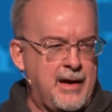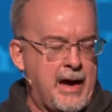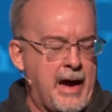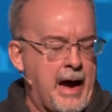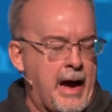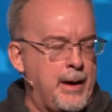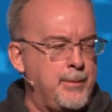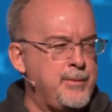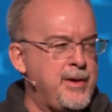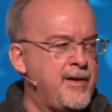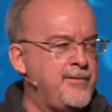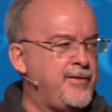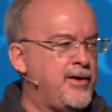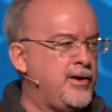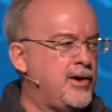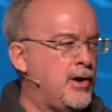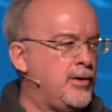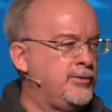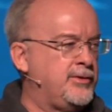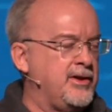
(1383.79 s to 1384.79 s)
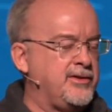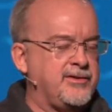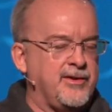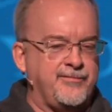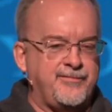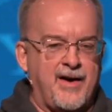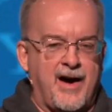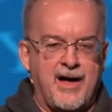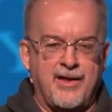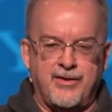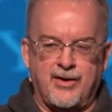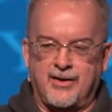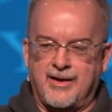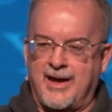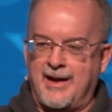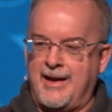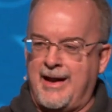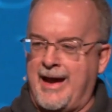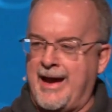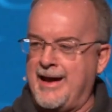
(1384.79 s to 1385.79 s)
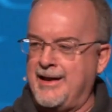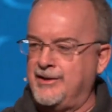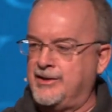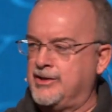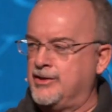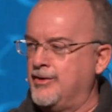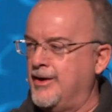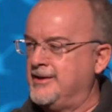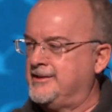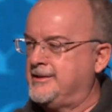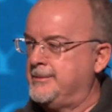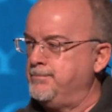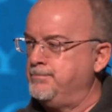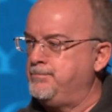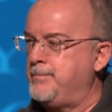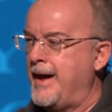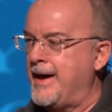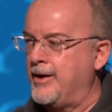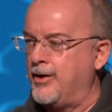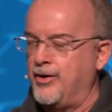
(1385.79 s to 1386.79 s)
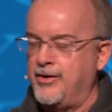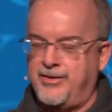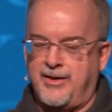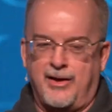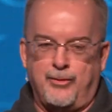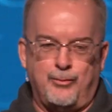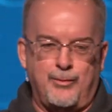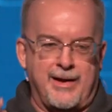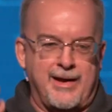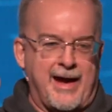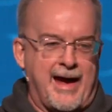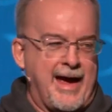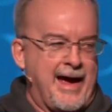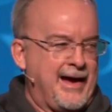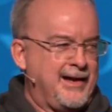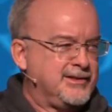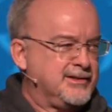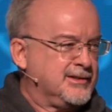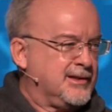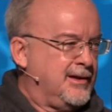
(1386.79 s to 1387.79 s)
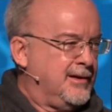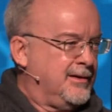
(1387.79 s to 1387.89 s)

How many of you know that the Father can answer us better than we ask?